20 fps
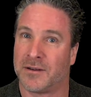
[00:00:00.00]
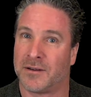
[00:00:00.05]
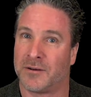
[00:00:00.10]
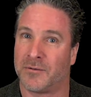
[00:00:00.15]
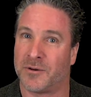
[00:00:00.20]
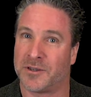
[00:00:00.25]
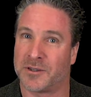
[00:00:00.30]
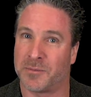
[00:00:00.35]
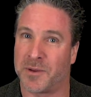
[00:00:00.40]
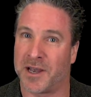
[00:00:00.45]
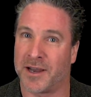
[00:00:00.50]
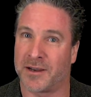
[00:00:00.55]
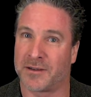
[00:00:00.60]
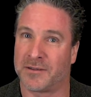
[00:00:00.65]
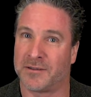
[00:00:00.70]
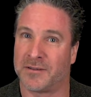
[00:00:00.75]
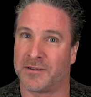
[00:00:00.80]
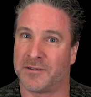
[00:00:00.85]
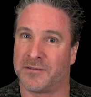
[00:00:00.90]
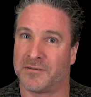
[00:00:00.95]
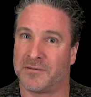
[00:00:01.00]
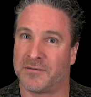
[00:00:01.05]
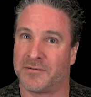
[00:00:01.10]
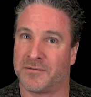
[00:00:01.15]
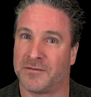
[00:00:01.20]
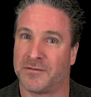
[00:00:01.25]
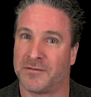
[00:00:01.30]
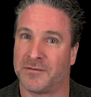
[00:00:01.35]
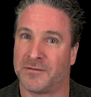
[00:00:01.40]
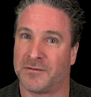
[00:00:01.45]
respect
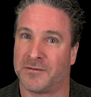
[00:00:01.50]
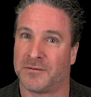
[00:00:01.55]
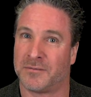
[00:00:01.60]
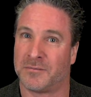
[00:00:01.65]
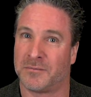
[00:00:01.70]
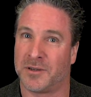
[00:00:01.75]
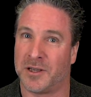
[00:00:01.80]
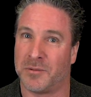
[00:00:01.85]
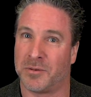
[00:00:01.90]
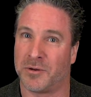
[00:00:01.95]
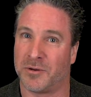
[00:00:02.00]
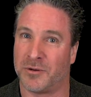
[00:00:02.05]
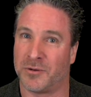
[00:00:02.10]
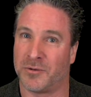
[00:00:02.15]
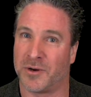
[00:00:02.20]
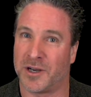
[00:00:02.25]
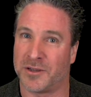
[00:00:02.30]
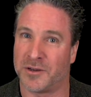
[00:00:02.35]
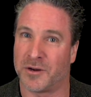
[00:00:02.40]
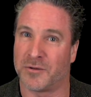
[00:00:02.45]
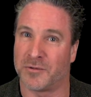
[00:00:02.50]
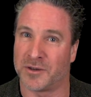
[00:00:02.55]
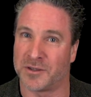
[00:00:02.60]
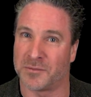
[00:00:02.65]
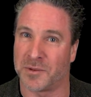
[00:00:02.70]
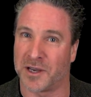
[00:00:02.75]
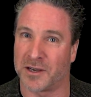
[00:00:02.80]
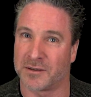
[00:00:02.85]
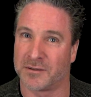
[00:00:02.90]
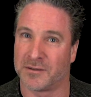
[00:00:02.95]
of people who I don't
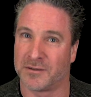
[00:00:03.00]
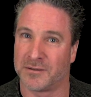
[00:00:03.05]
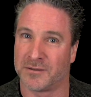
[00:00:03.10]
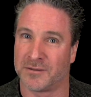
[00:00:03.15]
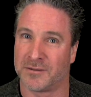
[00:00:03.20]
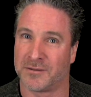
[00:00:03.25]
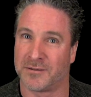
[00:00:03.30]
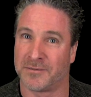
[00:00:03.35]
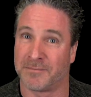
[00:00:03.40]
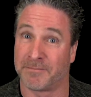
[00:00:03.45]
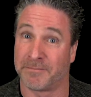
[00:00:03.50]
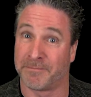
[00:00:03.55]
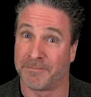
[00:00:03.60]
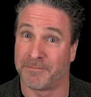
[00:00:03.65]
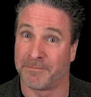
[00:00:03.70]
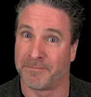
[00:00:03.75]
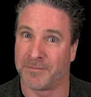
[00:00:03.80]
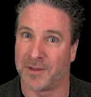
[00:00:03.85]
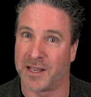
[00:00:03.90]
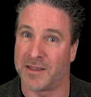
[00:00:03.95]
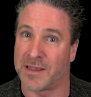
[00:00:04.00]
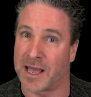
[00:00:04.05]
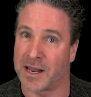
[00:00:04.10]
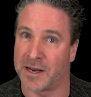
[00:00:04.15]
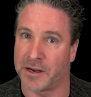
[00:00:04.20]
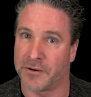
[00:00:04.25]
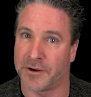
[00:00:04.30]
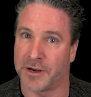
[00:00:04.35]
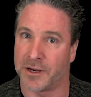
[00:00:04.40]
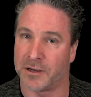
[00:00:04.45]
respect in that
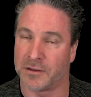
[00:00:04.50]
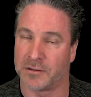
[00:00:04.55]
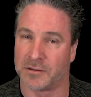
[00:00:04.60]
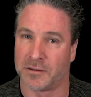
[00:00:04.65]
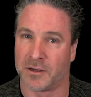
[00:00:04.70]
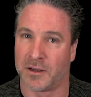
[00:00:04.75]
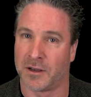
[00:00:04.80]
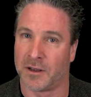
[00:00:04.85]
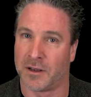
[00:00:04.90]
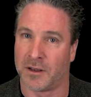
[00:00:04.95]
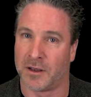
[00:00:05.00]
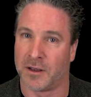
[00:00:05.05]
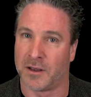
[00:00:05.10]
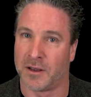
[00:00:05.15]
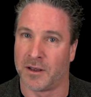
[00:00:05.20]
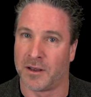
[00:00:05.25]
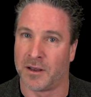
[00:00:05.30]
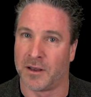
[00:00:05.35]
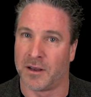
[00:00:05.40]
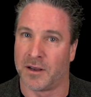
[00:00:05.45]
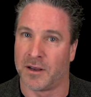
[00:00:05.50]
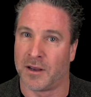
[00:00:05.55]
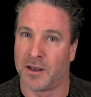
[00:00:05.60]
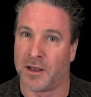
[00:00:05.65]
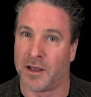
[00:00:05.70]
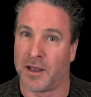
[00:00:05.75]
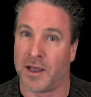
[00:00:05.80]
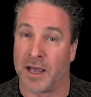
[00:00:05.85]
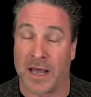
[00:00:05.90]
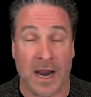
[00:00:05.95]
area.
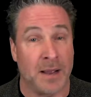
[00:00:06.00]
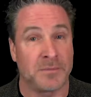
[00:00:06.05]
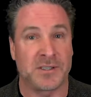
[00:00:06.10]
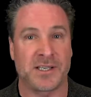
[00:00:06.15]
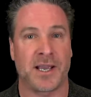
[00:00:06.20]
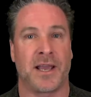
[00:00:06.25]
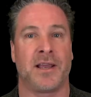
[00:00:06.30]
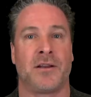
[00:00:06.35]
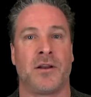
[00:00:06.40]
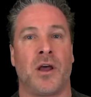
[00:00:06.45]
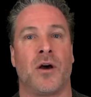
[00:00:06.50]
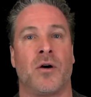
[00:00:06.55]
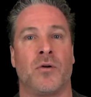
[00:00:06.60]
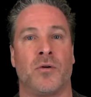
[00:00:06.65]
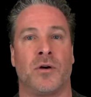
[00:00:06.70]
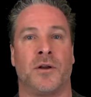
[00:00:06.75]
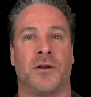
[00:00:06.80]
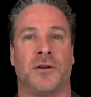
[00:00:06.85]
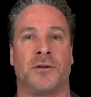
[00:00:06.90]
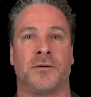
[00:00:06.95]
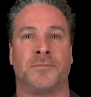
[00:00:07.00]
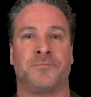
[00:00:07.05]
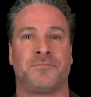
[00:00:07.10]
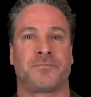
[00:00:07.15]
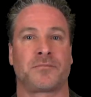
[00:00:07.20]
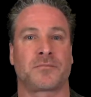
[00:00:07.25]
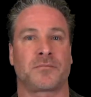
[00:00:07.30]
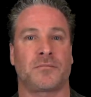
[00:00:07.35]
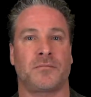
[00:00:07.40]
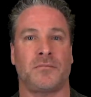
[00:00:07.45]
And I'm saying no.
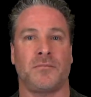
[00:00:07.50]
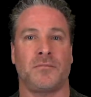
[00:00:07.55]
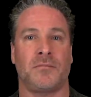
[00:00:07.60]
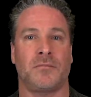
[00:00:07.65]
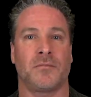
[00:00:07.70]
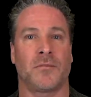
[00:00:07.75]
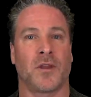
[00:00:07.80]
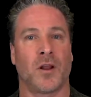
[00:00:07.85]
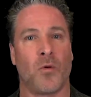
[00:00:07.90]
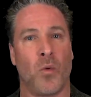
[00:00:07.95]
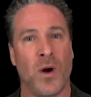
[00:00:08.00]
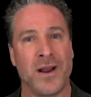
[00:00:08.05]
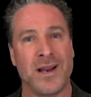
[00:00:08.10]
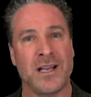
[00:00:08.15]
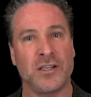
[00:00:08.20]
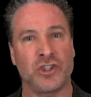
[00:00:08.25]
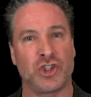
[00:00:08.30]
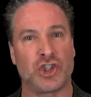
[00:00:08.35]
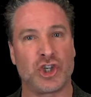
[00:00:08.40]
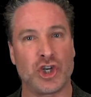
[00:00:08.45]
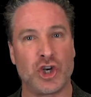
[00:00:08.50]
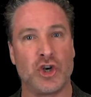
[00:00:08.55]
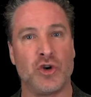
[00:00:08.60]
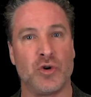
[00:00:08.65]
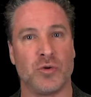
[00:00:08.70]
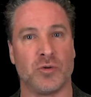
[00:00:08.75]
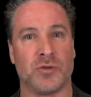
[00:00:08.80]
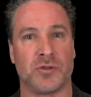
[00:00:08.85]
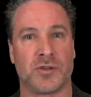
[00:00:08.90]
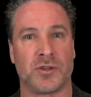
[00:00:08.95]
Why not
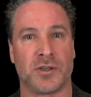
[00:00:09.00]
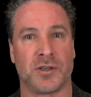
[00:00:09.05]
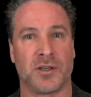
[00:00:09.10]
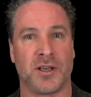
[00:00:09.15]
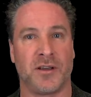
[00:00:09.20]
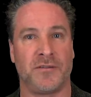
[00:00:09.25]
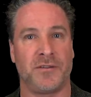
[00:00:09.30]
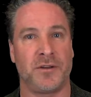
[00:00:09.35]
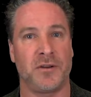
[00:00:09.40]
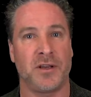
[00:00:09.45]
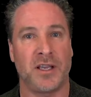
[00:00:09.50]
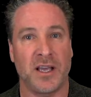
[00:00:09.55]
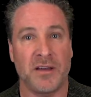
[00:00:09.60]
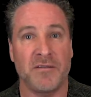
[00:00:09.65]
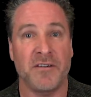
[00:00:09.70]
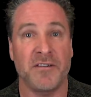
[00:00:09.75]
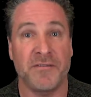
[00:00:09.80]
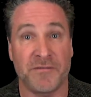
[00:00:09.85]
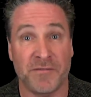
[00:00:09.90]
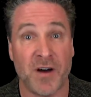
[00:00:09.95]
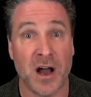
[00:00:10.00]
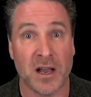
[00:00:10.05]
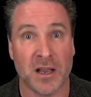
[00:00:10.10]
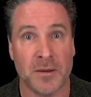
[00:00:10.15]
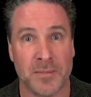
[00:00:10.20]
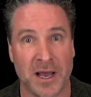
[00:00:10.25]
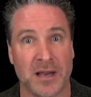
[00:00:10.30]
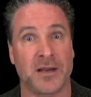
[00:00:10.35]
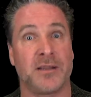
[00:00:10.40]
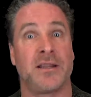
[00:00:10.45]
choose? If you give a fuck
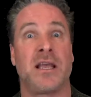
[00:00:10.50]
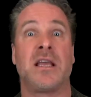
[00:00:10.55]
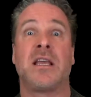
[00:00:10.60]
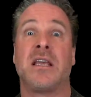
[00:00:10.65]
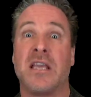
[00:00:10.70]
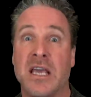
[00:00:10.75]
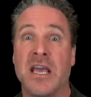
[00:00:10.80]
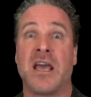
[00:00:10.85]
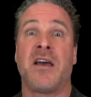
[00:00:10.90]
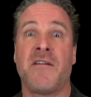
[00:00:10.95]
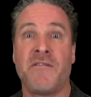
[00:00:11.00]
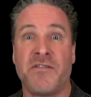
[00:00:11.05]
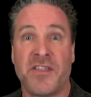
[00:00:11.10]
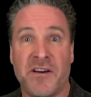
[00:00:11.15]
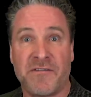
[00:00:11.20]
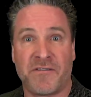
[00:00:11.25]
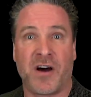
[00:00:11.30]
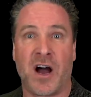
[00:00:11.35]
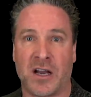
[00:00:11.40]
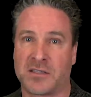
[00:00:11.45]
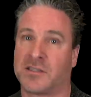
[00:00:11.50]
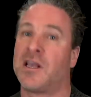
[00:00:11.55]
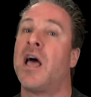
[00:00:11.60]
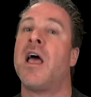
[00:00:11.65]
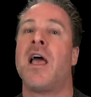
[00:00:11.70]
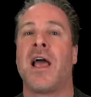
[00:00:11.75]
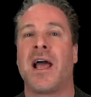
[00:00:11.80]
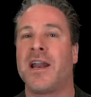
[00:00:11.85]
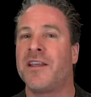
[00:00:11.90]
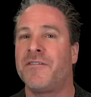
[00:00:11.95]
about it, then give the
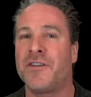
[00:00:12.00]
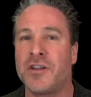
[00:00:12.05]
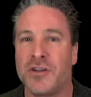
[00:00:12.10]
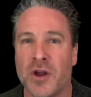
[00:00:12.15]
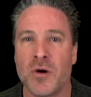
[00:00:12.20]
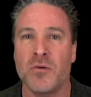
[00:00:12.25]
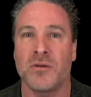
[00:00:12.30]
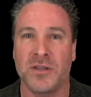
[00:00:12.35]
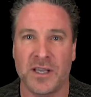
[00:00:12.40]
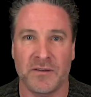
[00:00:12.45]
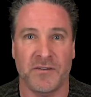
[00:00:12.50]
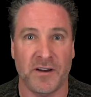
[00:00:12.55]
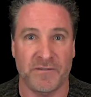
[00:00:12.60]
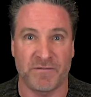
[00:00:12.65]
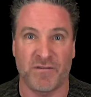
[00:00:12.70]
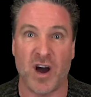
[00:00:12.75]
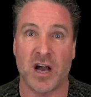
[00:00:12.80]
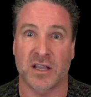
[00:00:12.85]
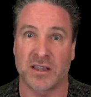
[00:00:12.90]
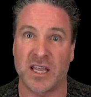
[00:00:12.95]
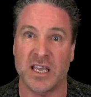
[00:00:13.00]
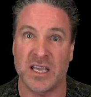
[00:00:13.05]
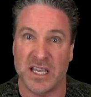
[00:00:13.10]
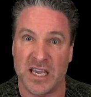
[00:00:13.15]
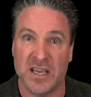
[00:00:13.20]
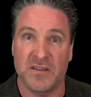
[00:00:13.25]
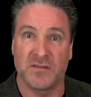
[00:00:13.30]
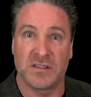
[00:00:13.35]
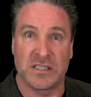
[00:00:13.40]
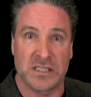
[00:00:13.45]
fucks. And if you don't give a fuck, then
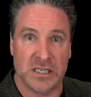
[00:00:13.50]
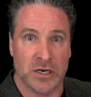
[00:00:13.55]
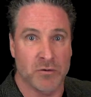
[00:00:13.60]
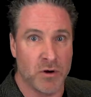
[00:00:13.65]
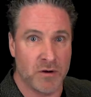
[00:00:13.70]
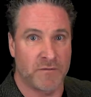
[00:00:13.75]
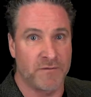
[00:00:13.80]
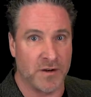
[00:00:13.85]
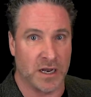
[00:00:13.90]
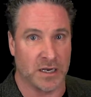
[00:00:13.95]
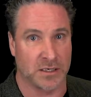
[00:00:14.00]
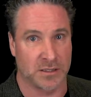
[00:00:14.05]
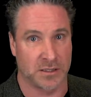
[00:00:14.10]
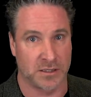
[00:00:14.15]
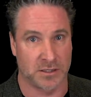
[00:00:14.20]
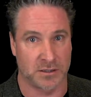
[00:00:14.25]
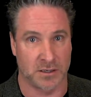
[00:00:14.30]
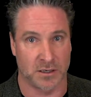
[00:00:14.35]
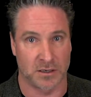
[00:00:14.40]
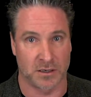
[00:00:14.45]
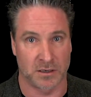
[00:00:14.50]
give 0 fucks.